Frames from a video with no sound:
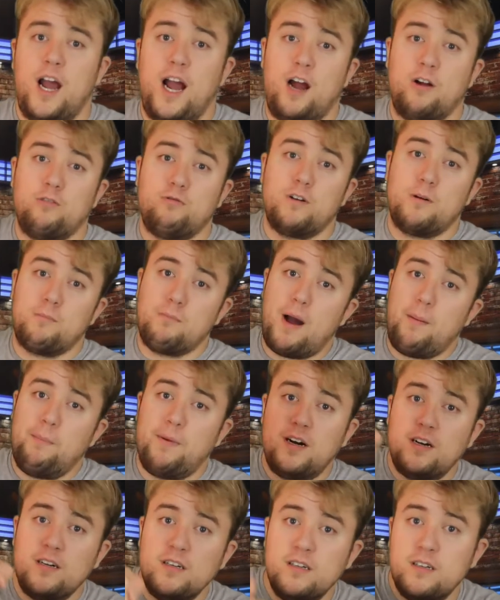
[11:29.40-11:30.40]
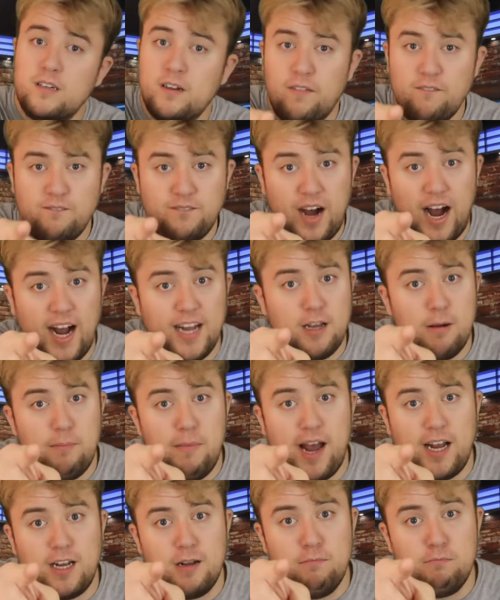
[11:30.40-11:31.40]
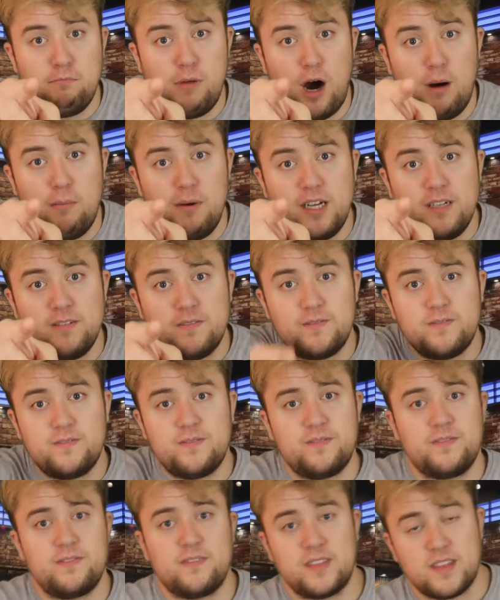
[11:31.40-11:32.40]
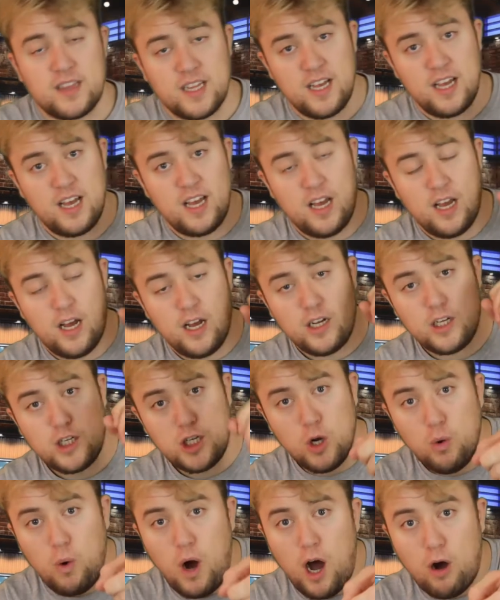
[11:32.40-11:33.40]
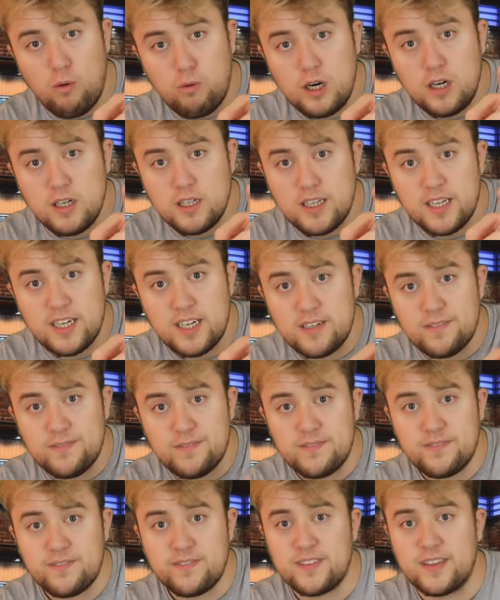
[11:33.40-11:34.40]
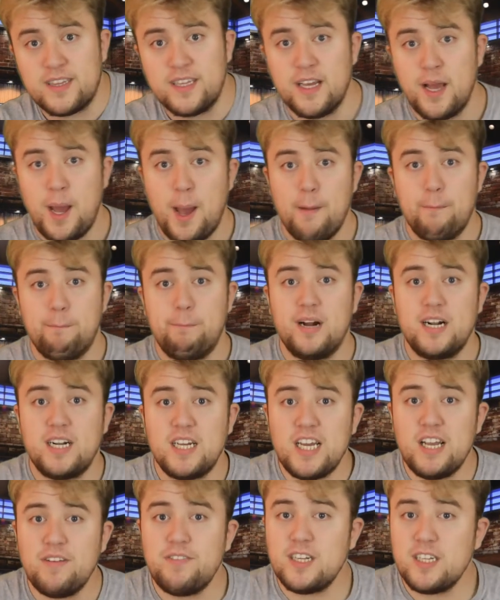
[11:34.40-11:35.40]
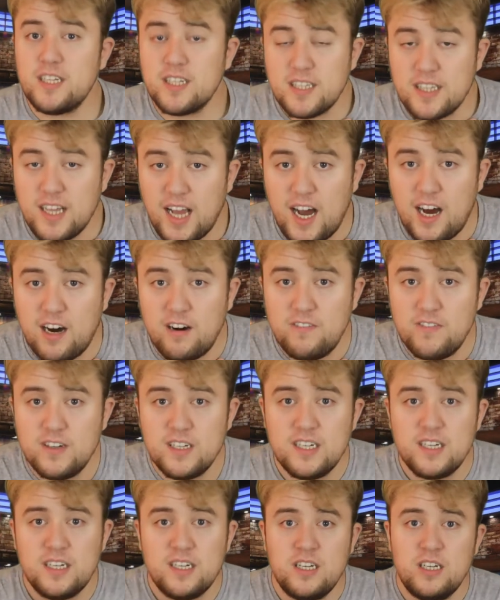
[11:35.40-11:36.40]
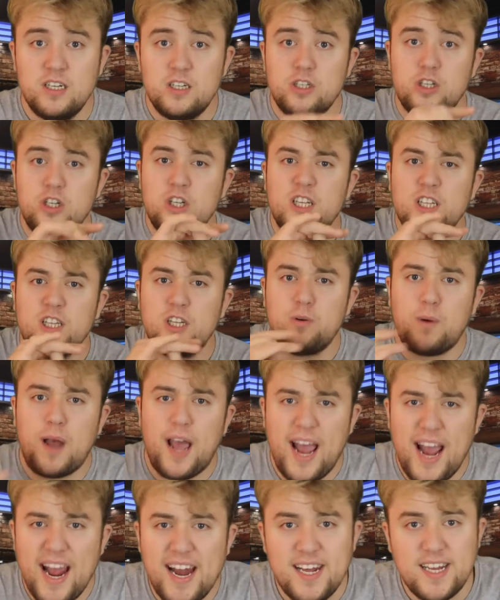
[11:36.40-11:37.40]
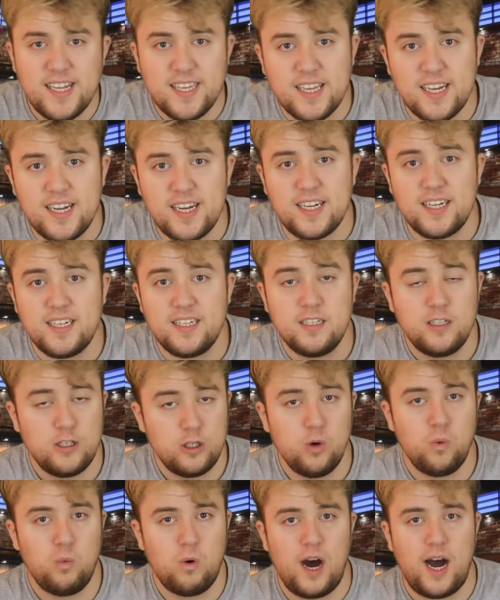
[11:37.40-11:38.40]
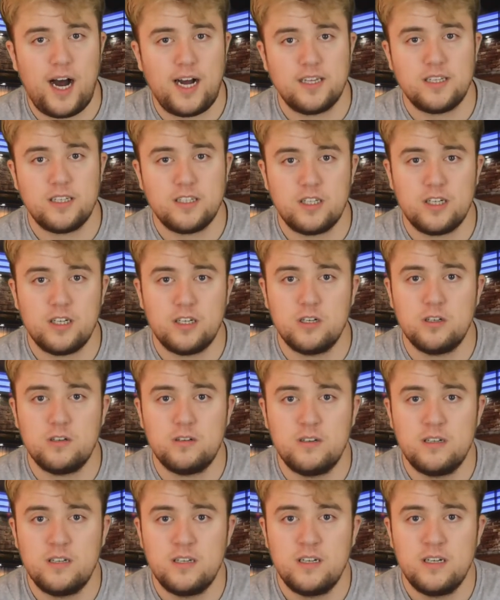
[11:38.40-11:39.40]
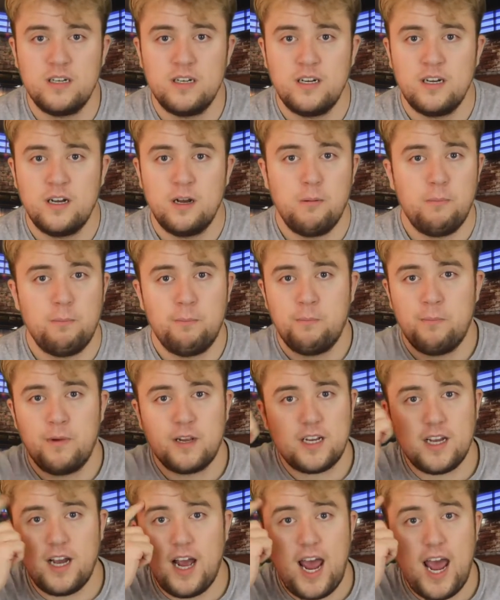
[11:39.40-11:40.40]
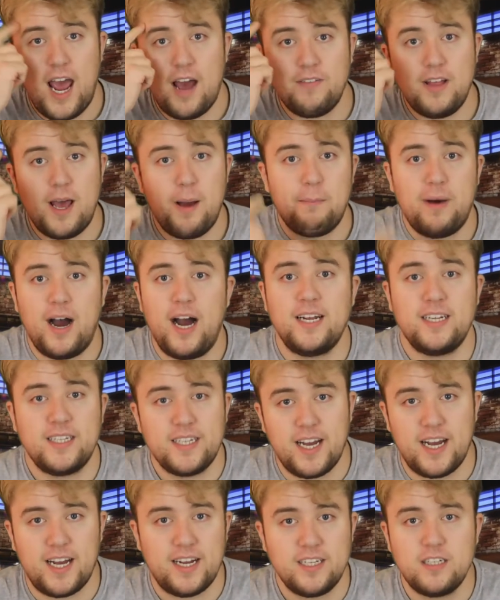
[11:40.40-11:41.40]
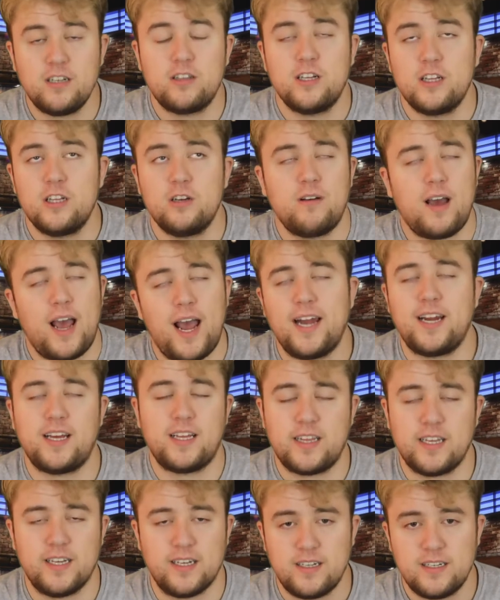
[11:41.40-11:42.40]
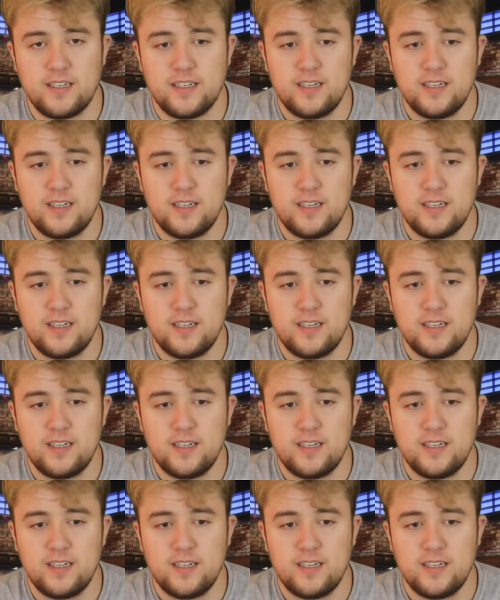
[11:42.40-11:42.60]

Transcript: And remember, find your magic moment. You are worth it. Believe in yourself. You can do anything you want to do. Just have that mindset and you can do anything.